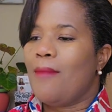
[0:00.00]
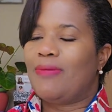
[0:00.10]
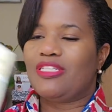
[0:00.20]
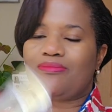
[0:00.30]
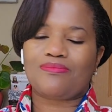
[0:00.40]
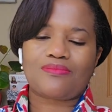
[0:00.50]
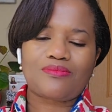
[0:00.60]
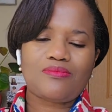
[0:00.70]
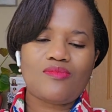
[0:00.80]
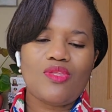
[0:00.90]
But
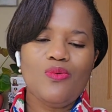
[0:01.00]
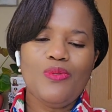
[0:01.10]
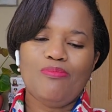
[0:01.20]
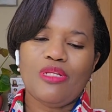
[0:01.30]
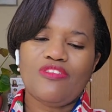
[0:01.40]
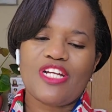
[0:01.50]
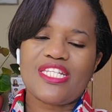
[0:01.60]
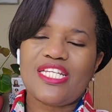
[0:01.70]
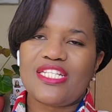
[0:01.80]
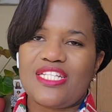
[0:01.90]
with Butterick
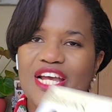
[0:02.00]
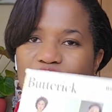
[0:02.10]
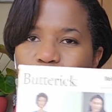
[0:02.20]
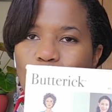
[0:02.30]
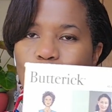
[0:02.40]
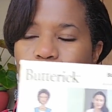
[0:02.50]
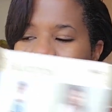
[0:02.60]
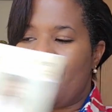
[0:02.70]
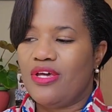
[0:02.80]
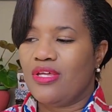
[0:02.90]

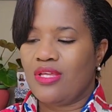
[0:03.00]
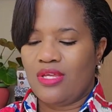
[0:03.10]
6901,